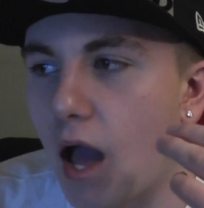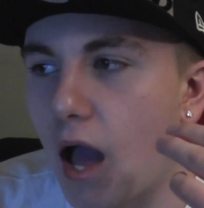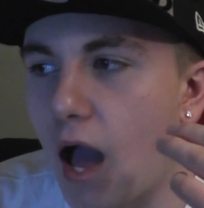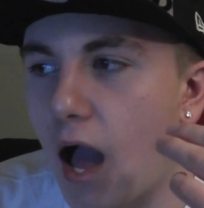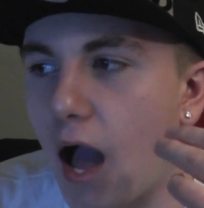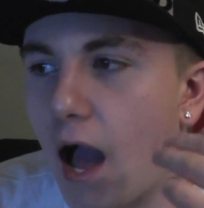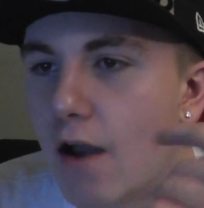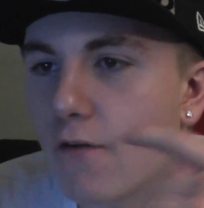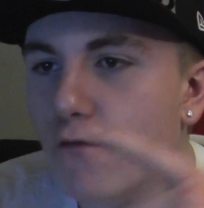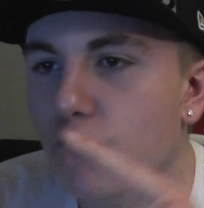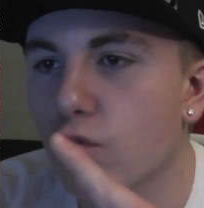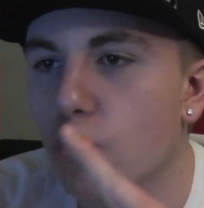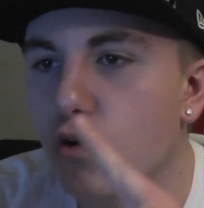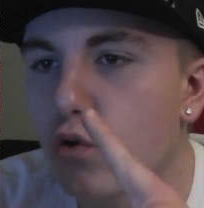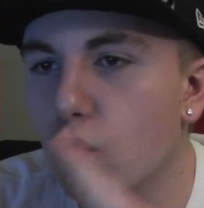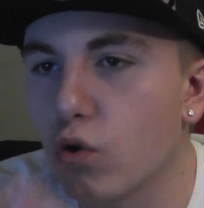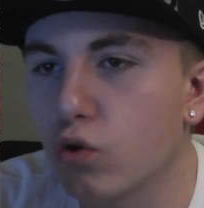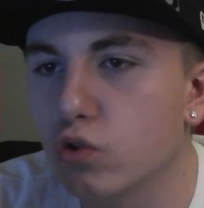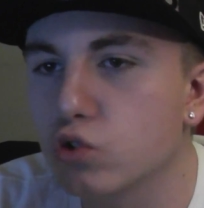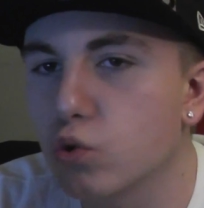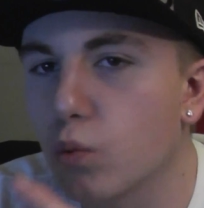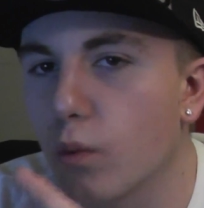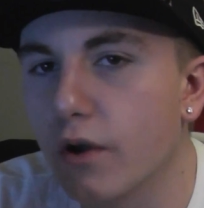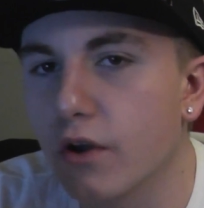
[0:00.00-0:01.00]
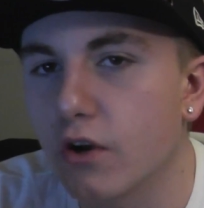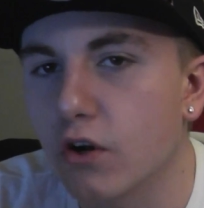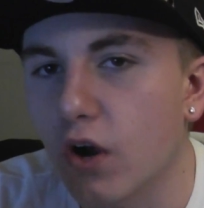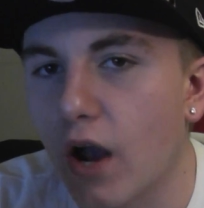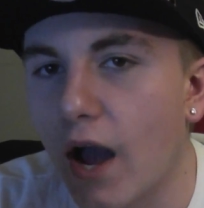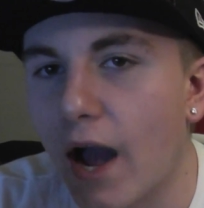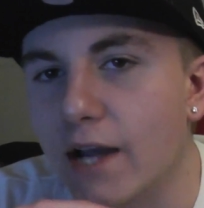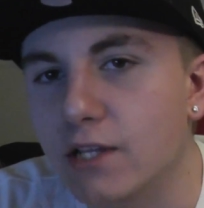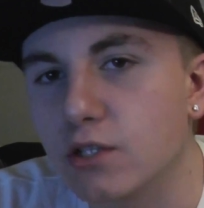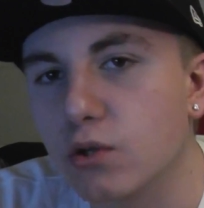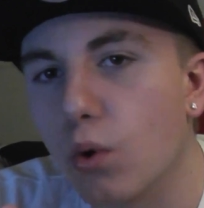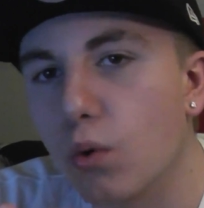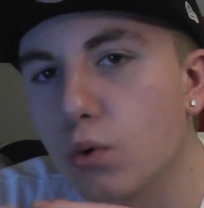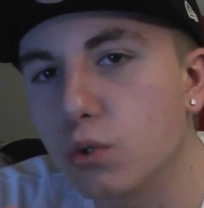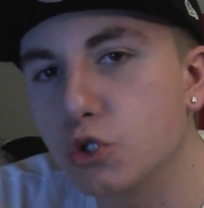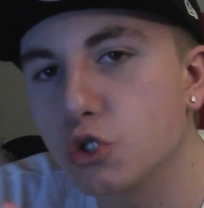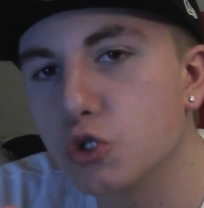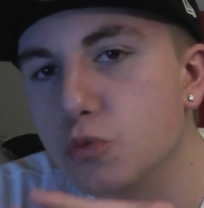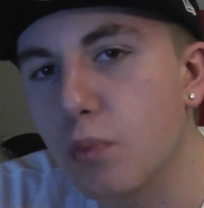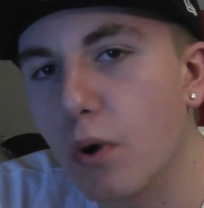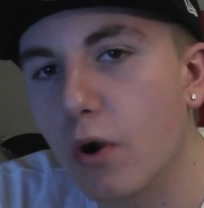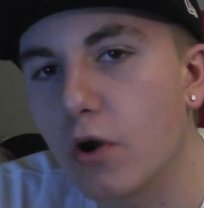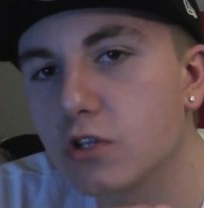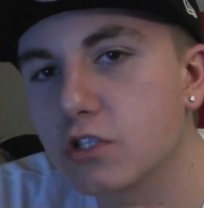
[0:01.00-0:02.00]
I've wrote on Twitter. I told
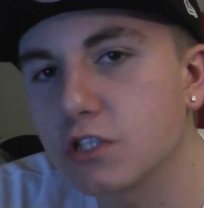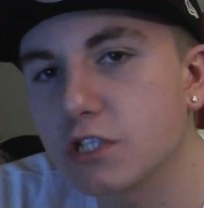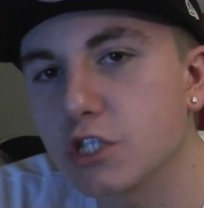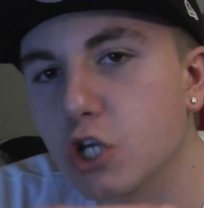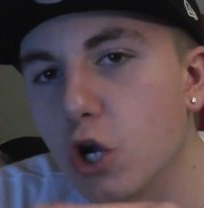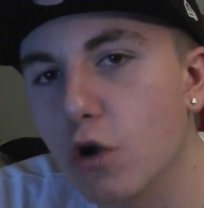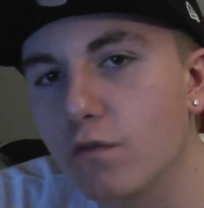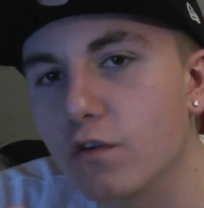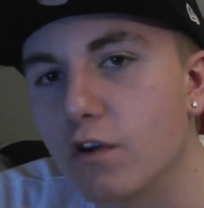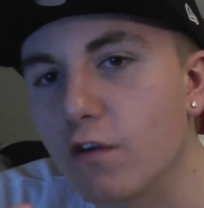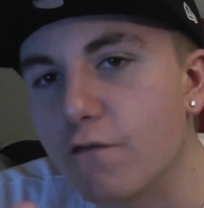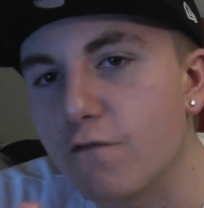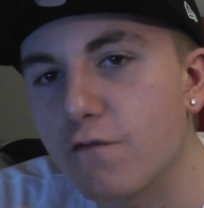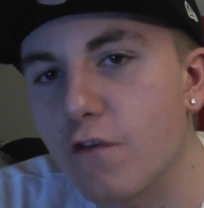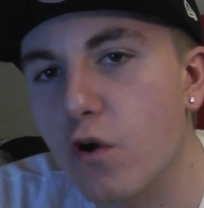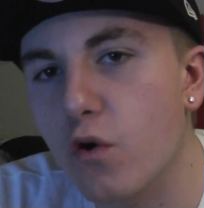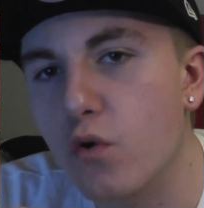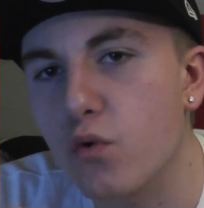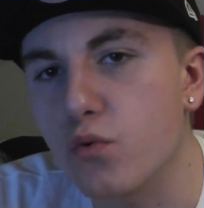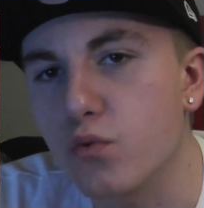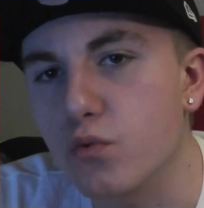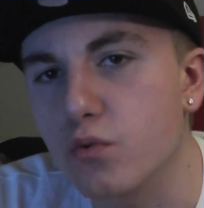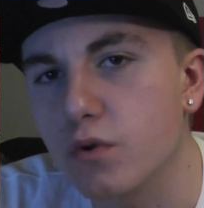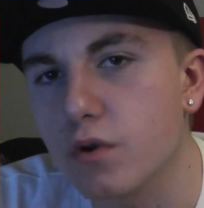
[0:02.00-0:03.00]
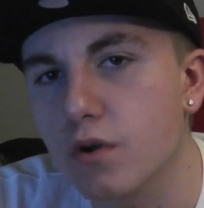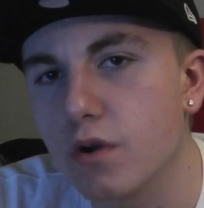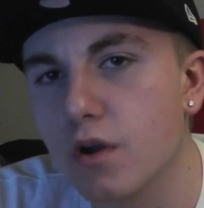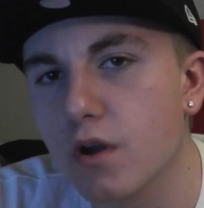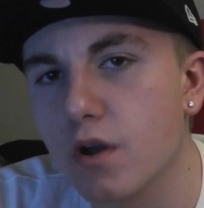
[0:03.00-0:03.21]
you personally over the phone.